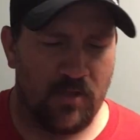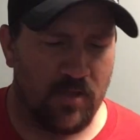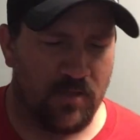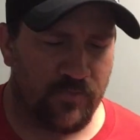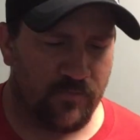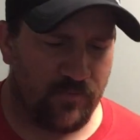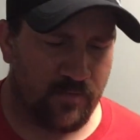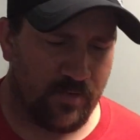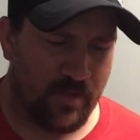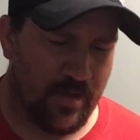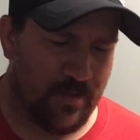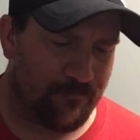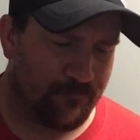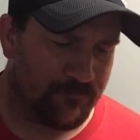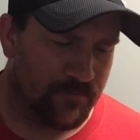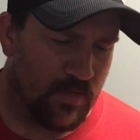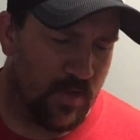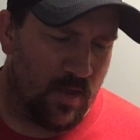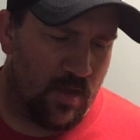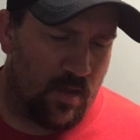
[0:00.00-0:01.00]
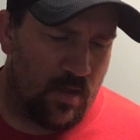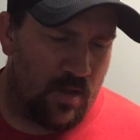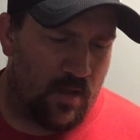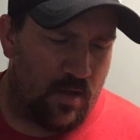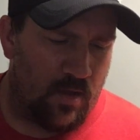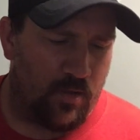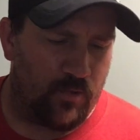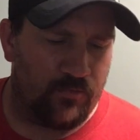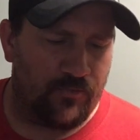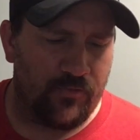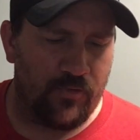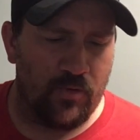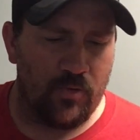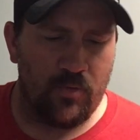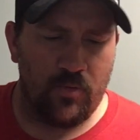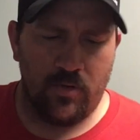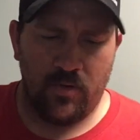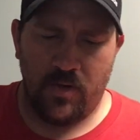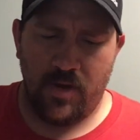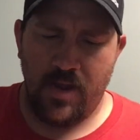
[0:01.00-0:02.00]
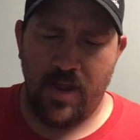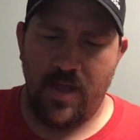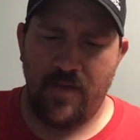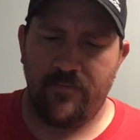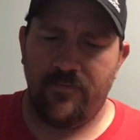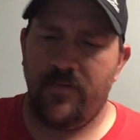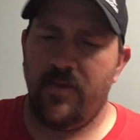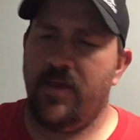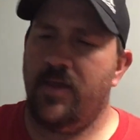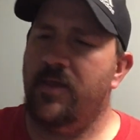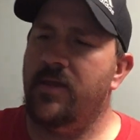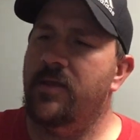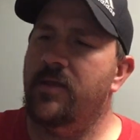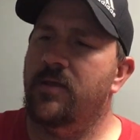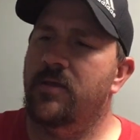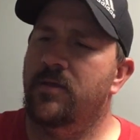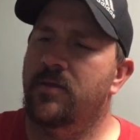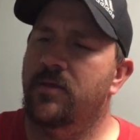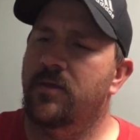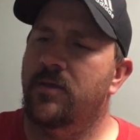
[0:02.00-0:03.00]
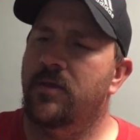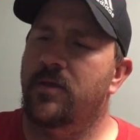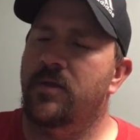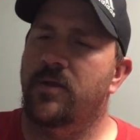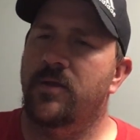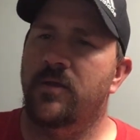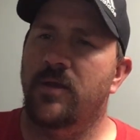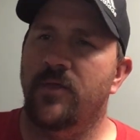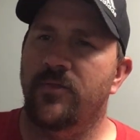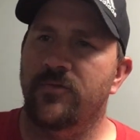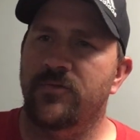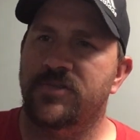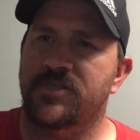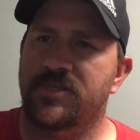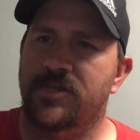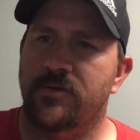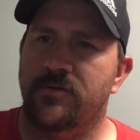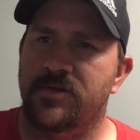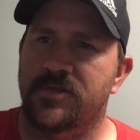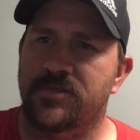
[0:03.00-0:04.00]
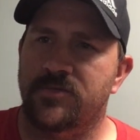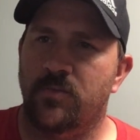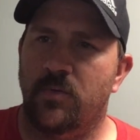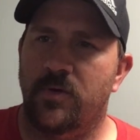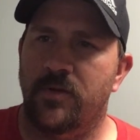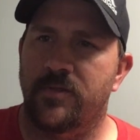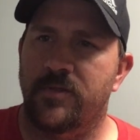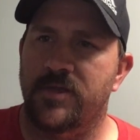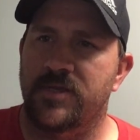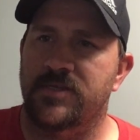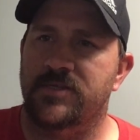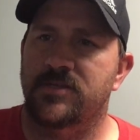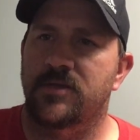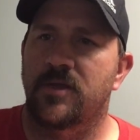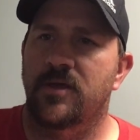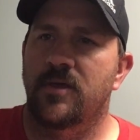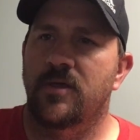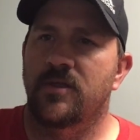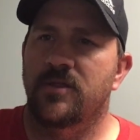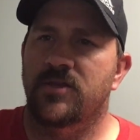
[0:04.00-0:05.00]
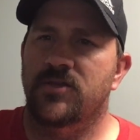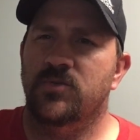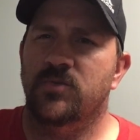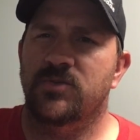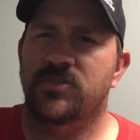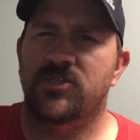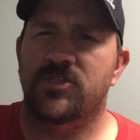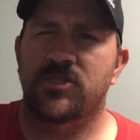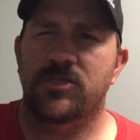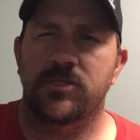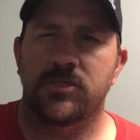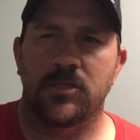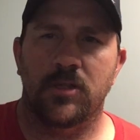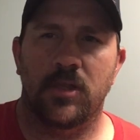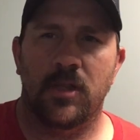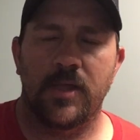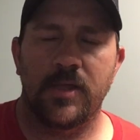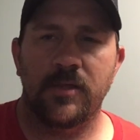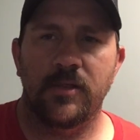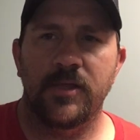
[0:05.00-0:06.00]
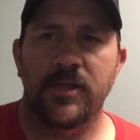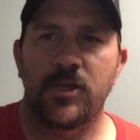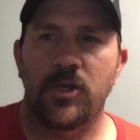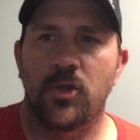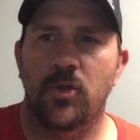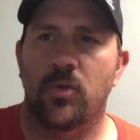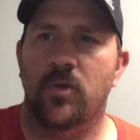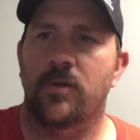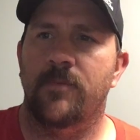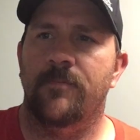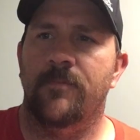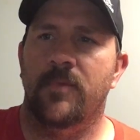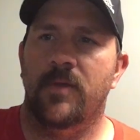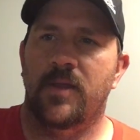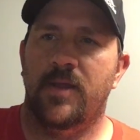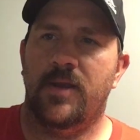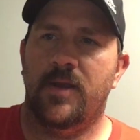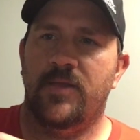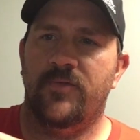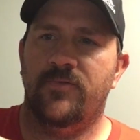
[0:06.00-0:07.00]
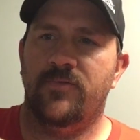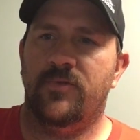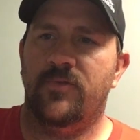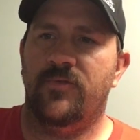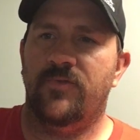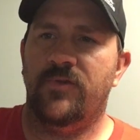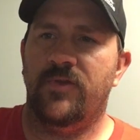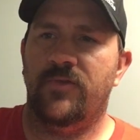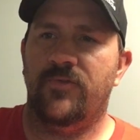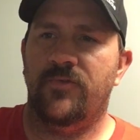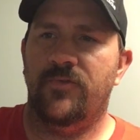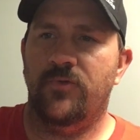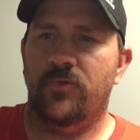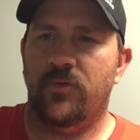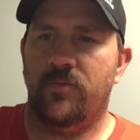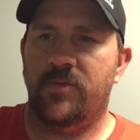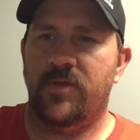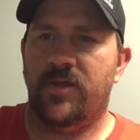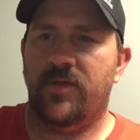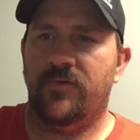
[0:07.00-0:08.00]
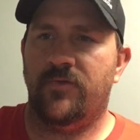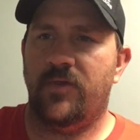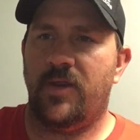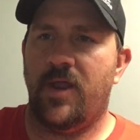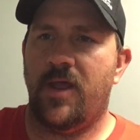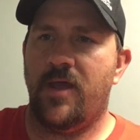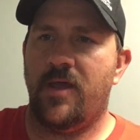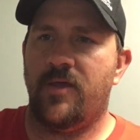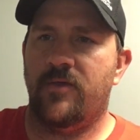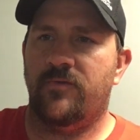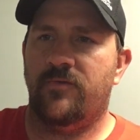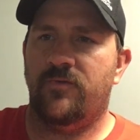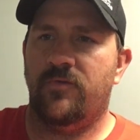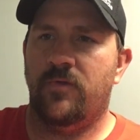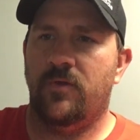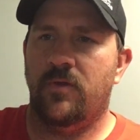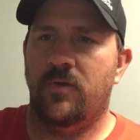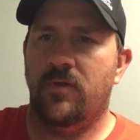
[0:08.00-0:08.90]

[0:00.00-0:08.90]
So yeah. Also, I have another series, one of these. This one's slightly newer, and as you can see, it's newer because it has